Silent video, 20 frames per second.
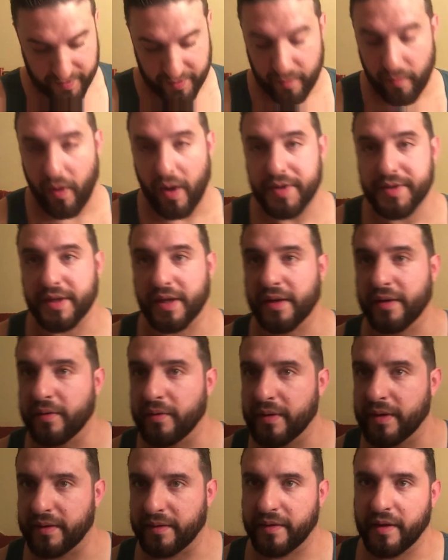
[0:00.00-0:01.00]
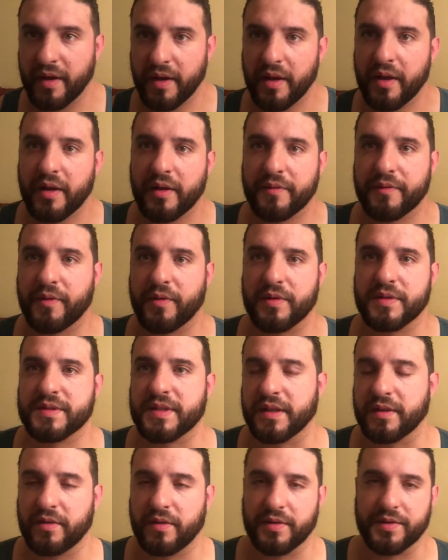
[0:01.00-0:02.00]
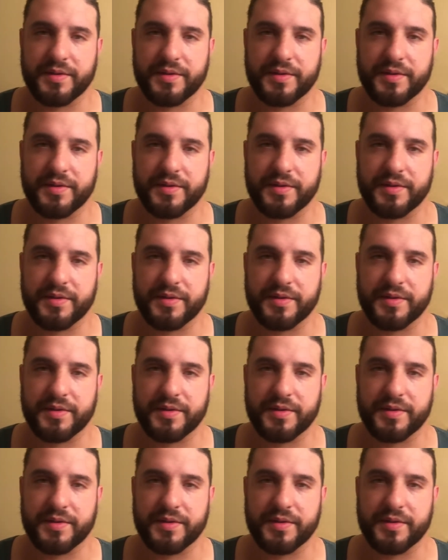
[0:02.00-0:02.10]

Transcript: you wash it out. And of course, like all